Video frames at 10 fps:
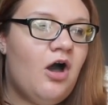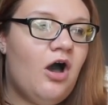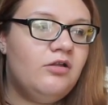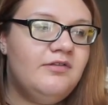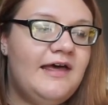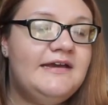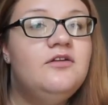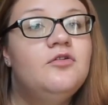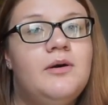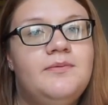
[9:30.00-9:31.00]
online
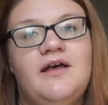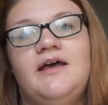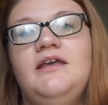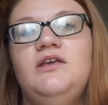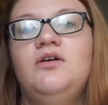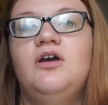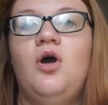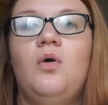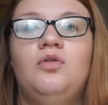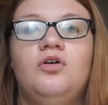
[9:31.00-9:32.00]
on the website, you can
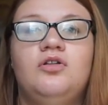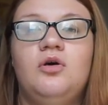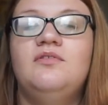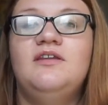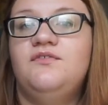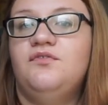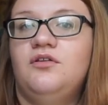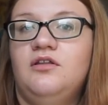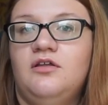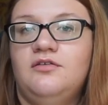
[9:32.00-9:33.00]
go and look at loads of
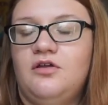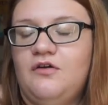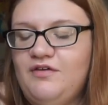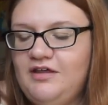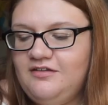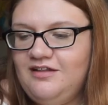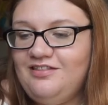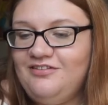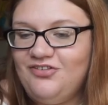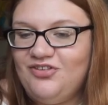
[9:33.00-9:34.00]
different little stuff and
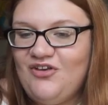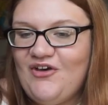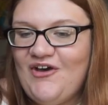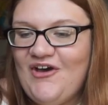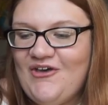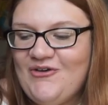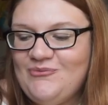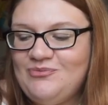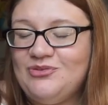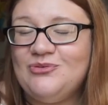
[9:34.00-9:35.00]
there's
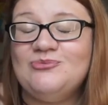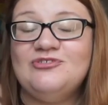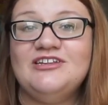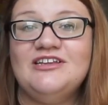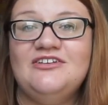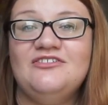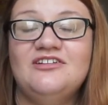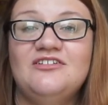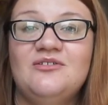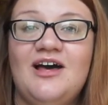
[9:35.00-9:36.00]
um, some really cute
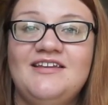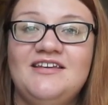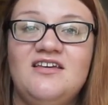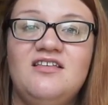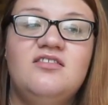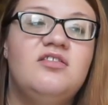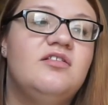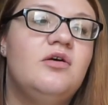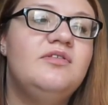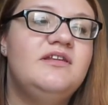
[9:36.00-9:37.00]
little ideas. So there's
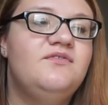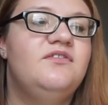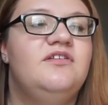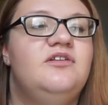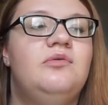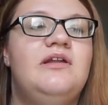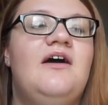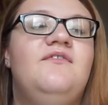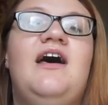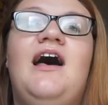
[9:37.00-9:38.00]
loads of different, so you don't
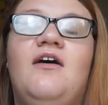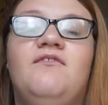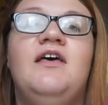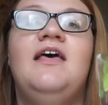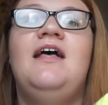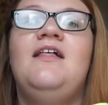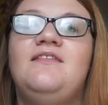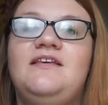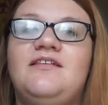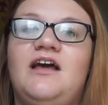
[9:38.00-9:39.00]
have to have
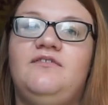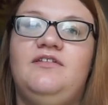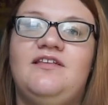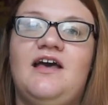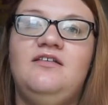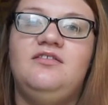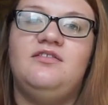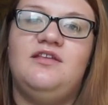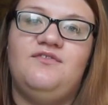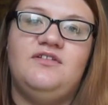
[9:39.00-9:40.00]
these kind of designs. There's
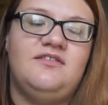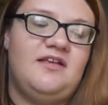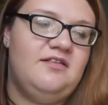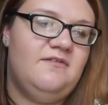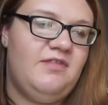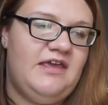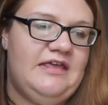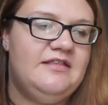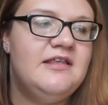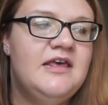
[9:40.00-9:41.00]
different designs of
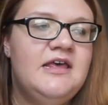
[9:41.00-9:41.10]
these.